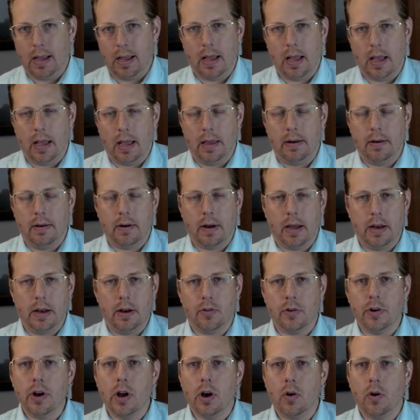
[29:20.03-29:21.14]
I
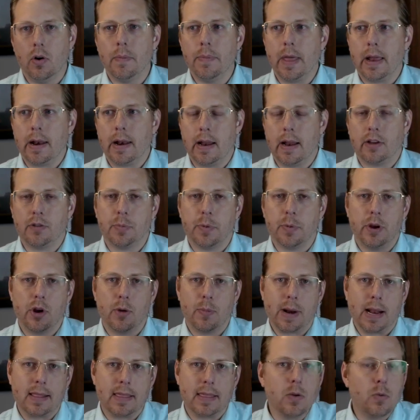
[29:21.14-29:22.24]
don't know, I'm not an expert here, but
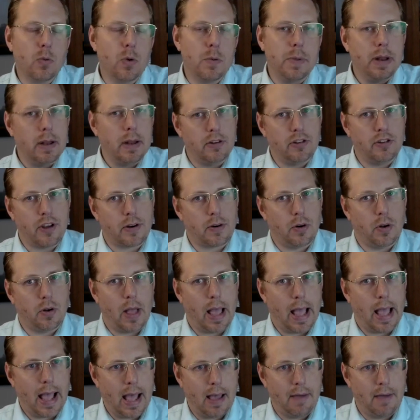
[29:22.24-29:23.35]
I think women in general
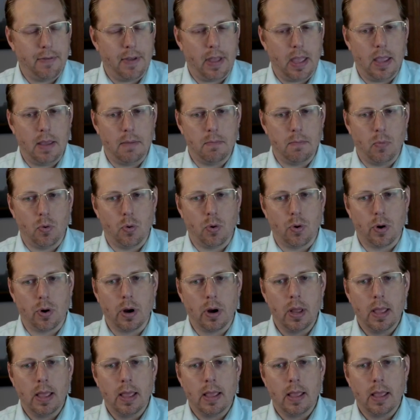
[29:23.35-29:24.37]
have a more,